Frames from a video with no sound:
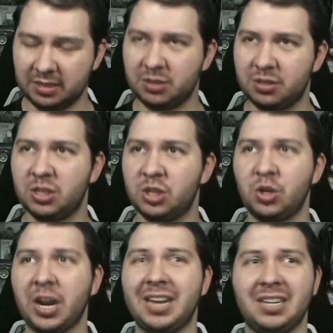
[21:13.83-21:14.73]

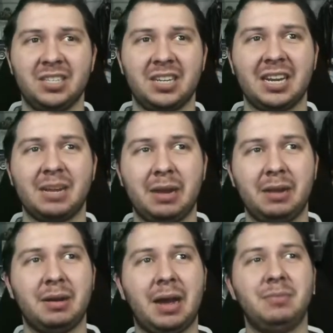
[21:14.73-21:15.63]
strange. Like my
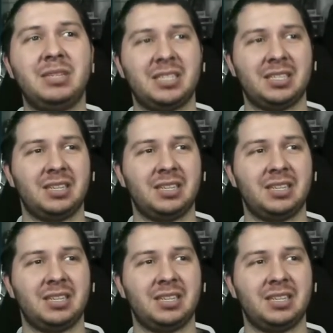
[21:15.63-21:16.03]
I'm just